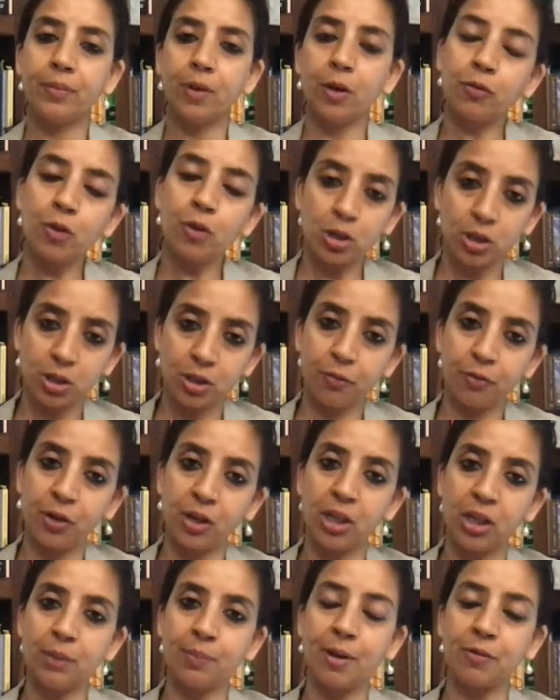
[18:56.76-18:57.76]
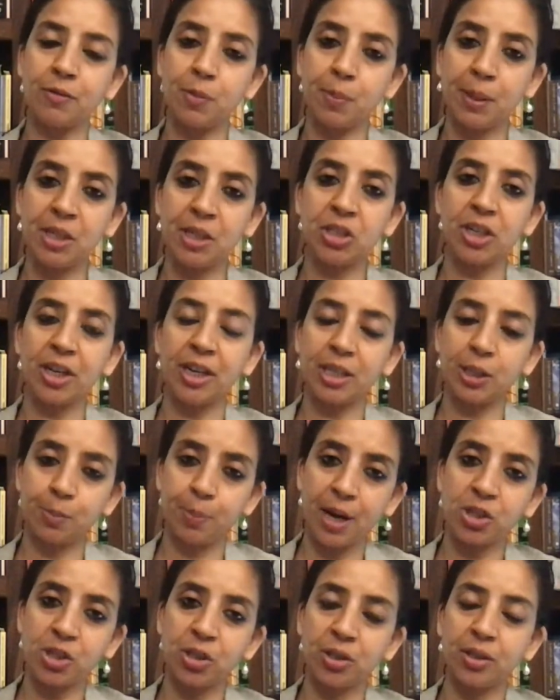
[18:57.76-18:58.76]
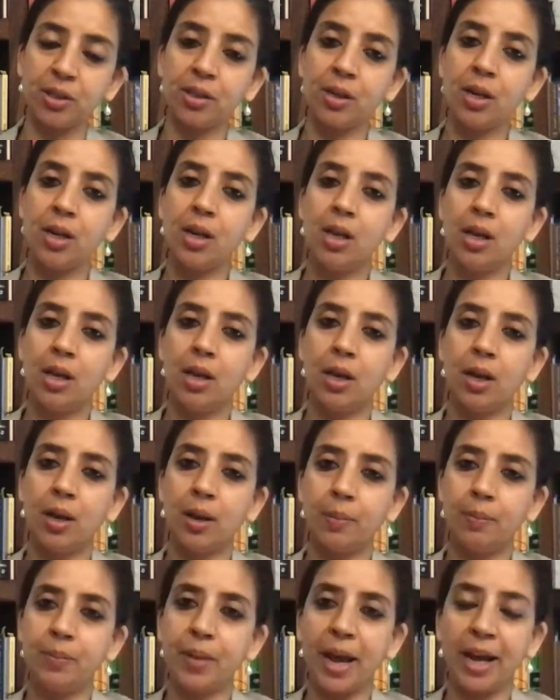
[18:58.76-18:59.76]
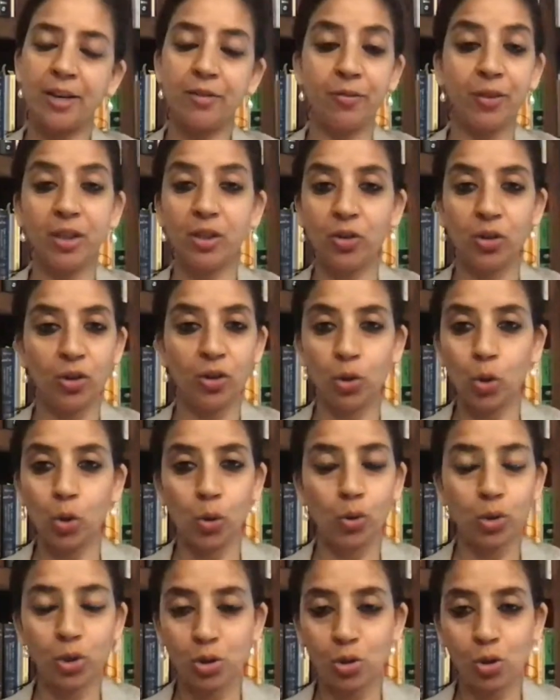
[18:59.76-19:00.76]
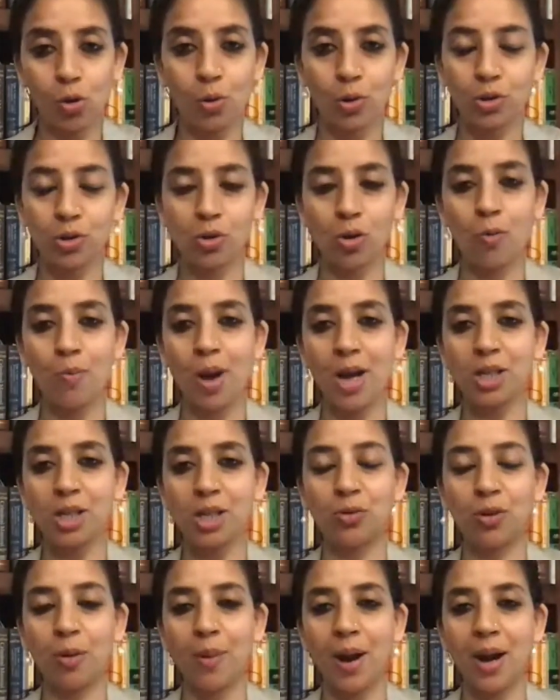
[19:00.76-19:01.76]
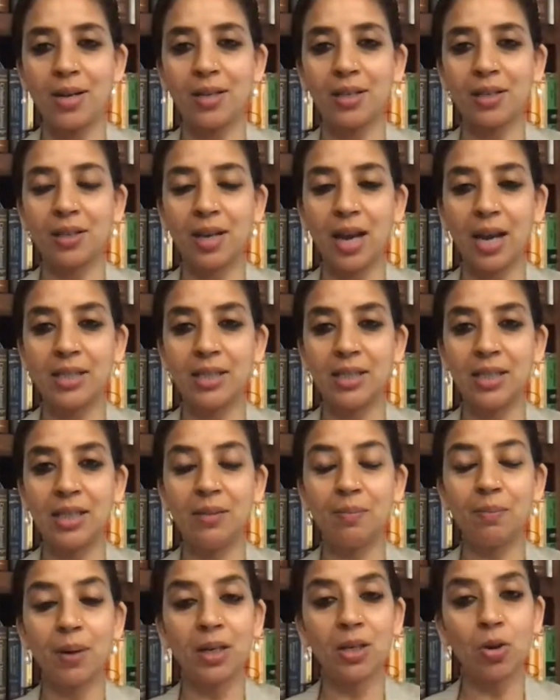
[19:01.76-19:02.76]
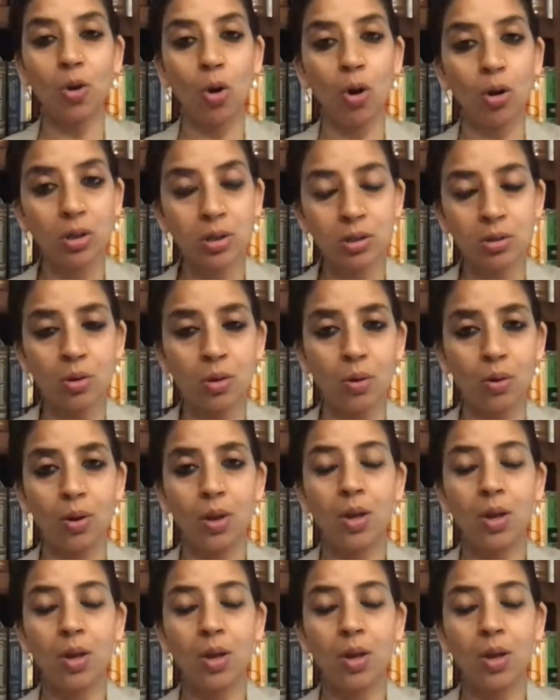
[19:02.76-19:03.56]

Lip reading: course, the freedom of speech and expression that we know so much from Article 19, but also